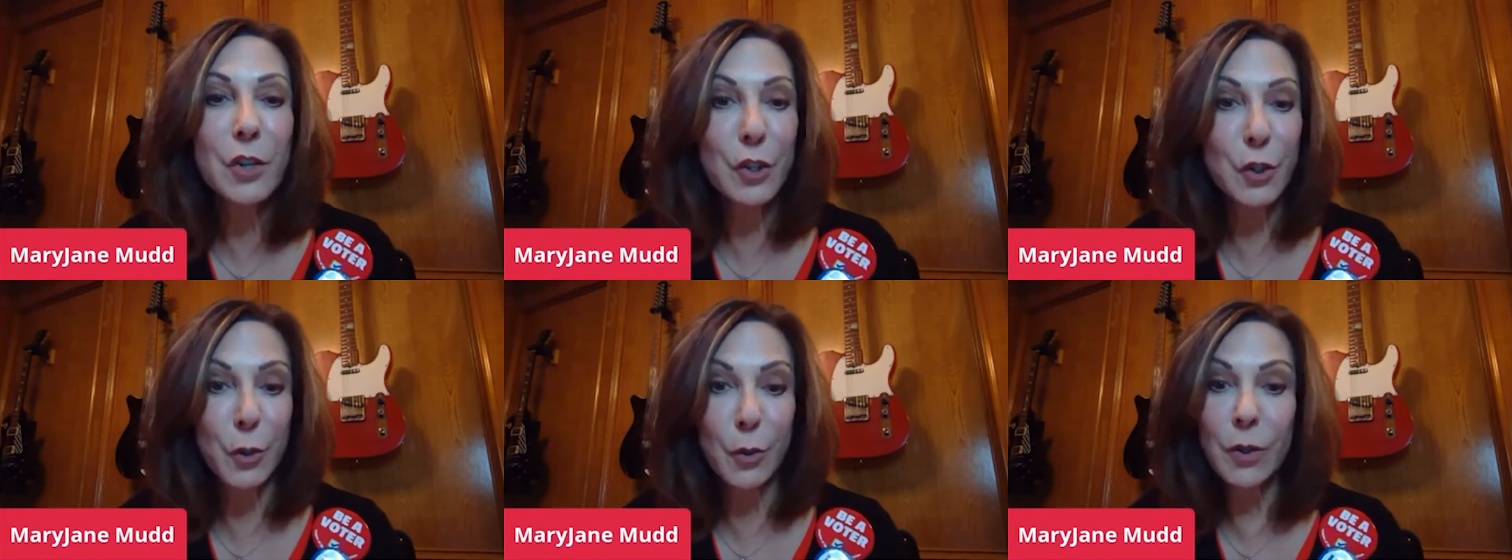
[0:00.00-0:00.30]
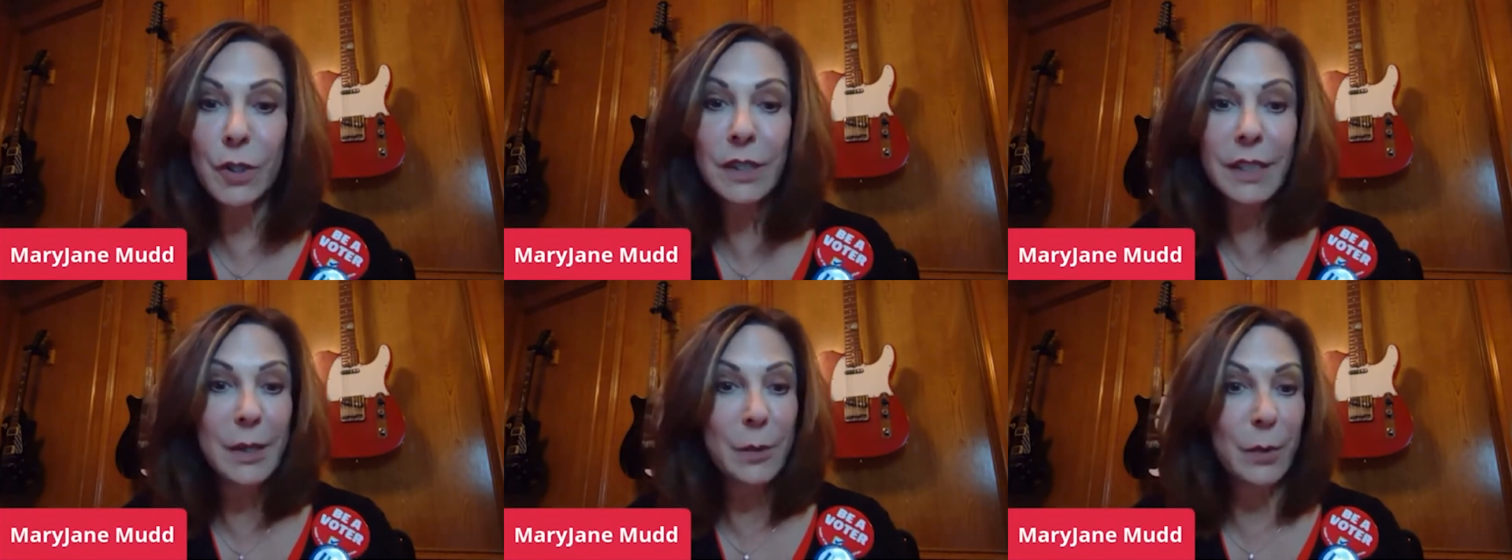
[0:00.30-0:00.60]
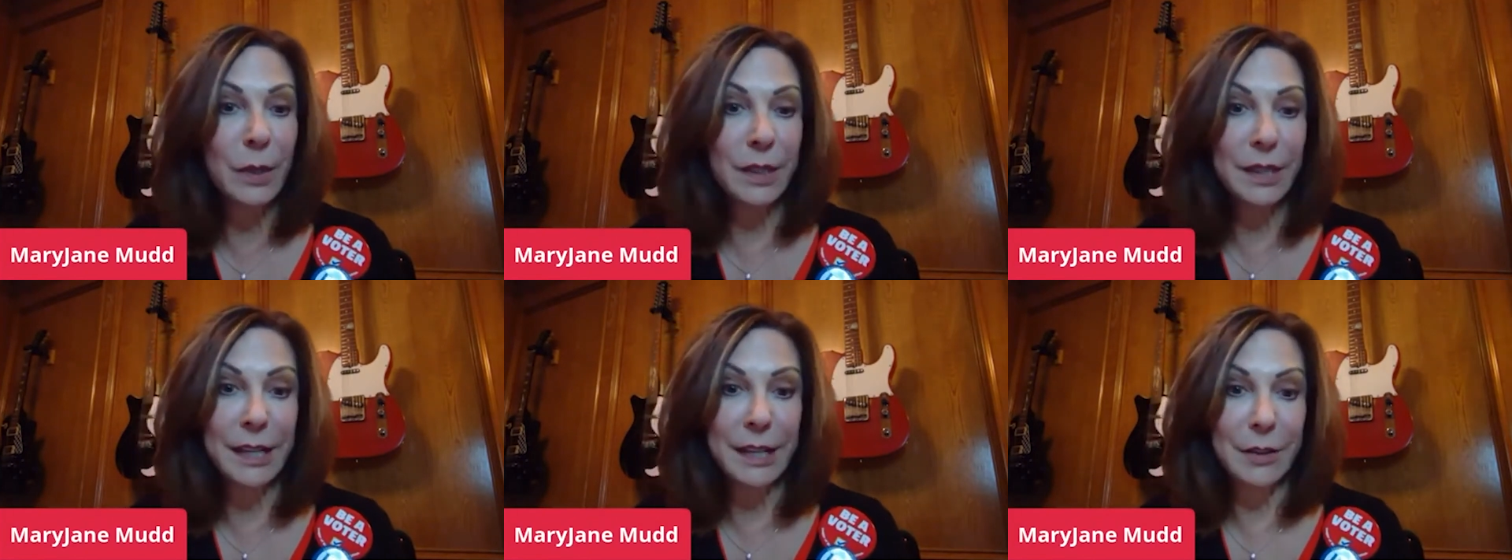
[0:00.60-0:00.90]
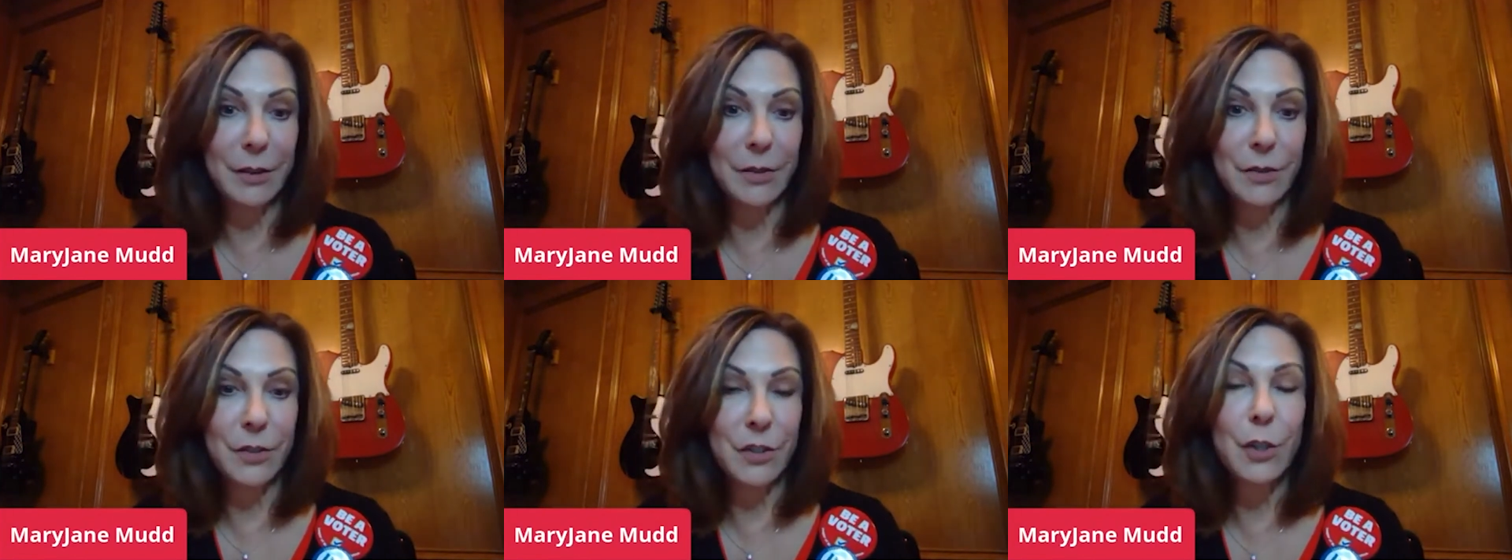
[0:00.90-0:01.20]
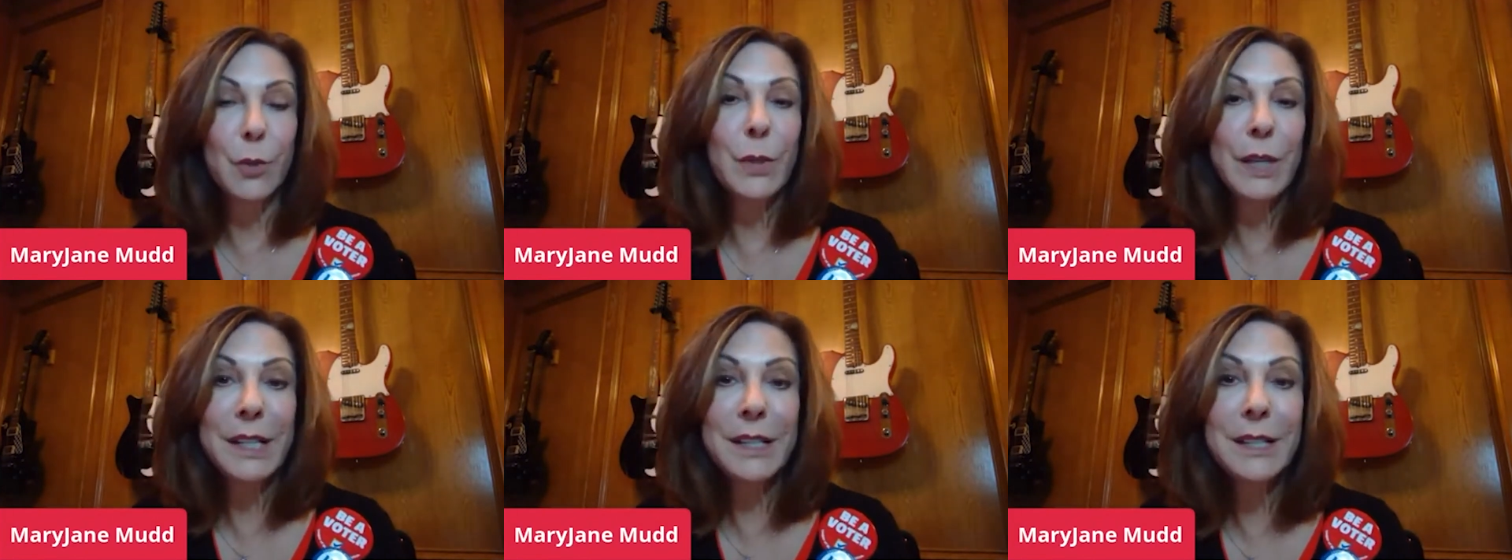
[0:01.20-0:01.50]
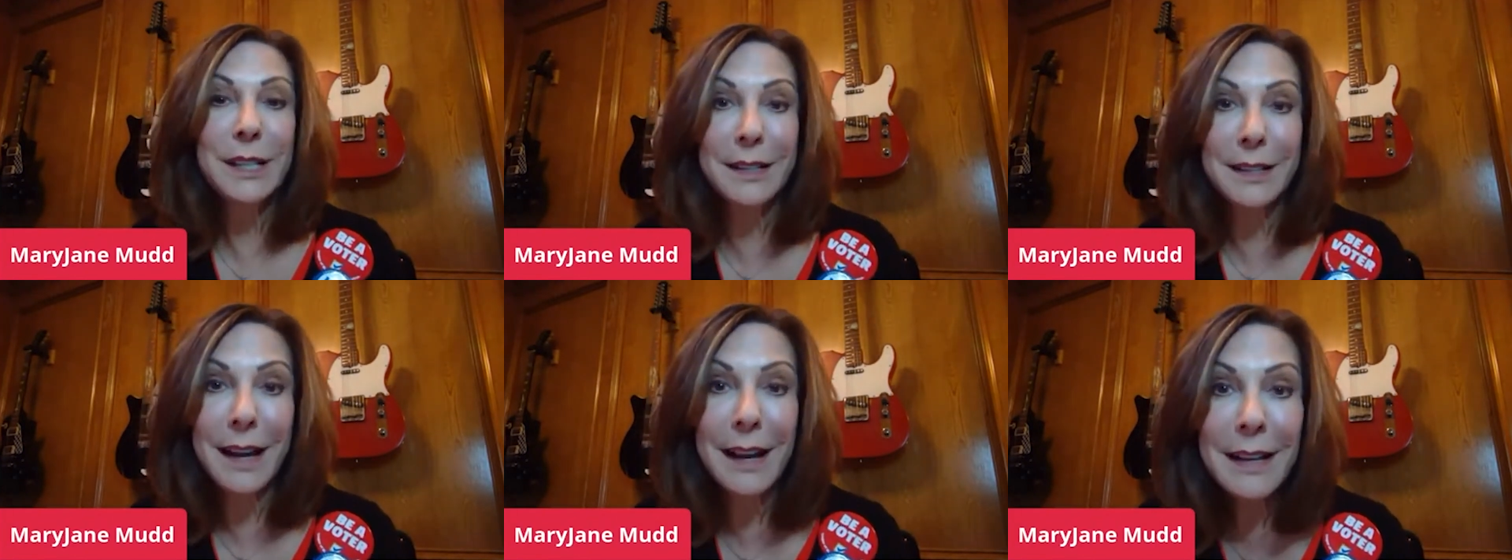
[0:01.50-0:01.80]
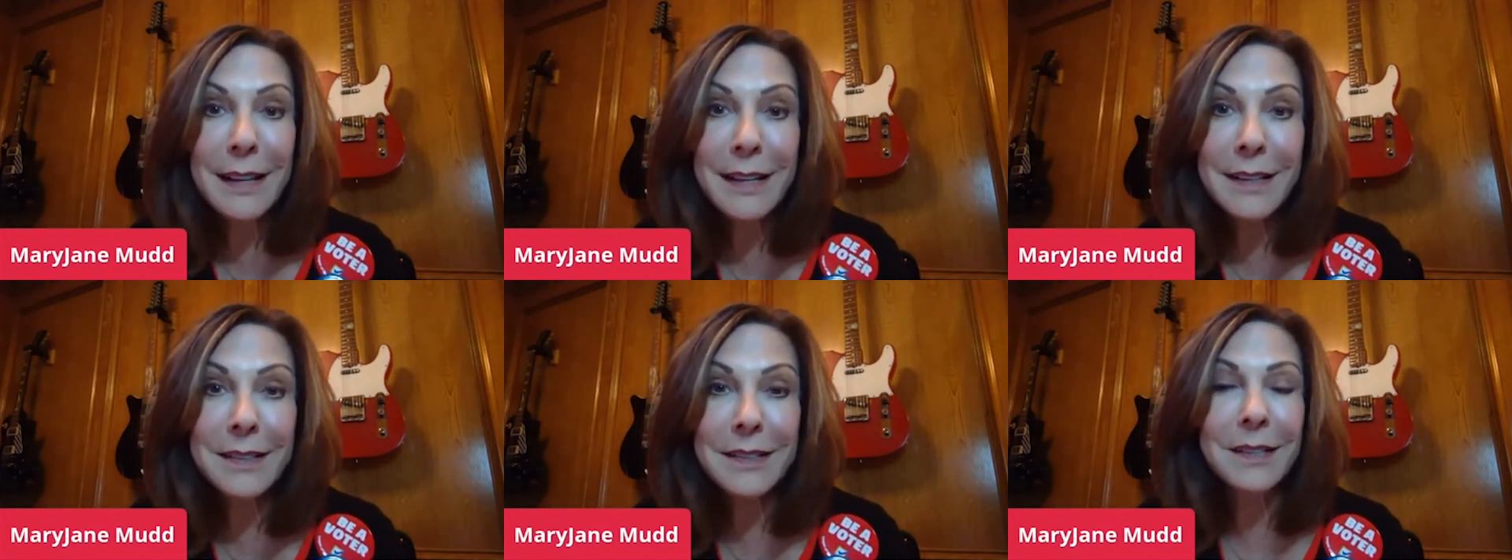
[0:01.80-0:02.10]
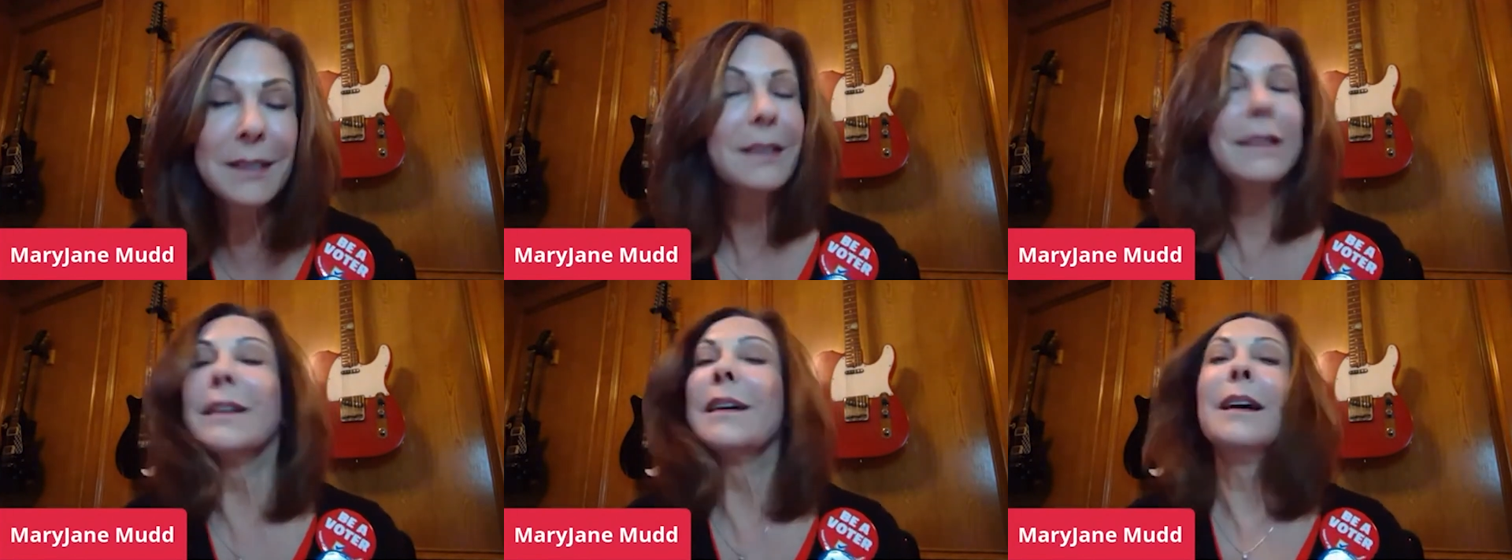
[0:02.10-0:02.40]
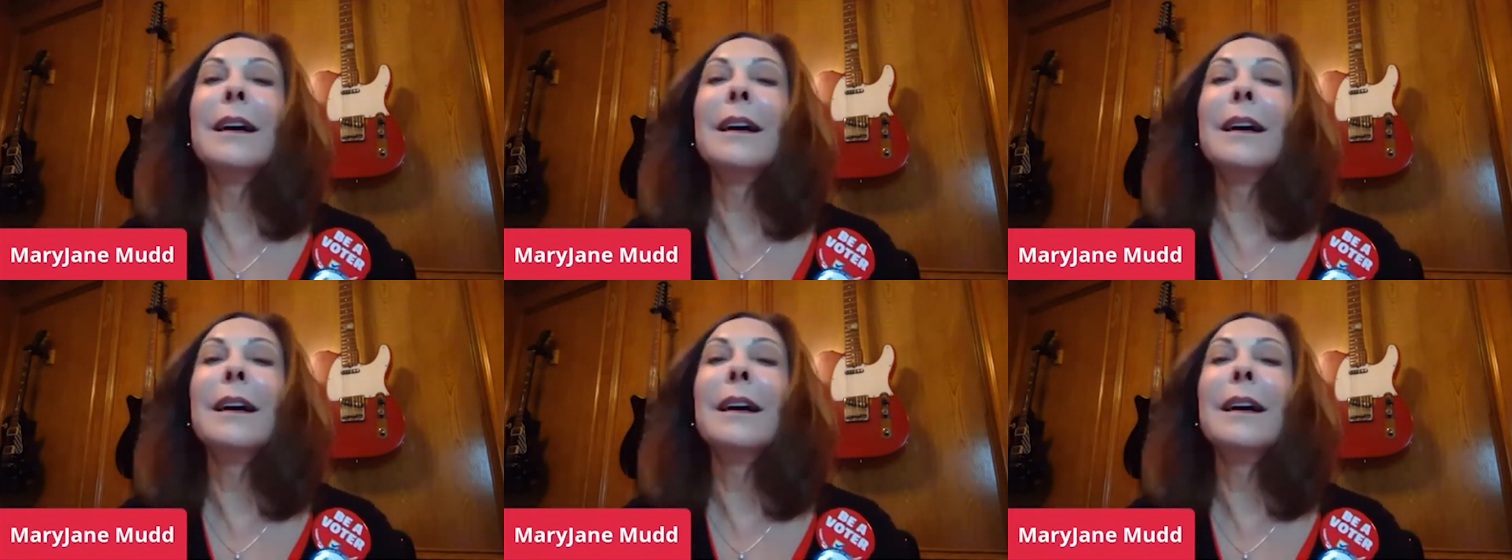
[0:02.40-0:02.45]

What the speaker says: Surely what they are doing tonight,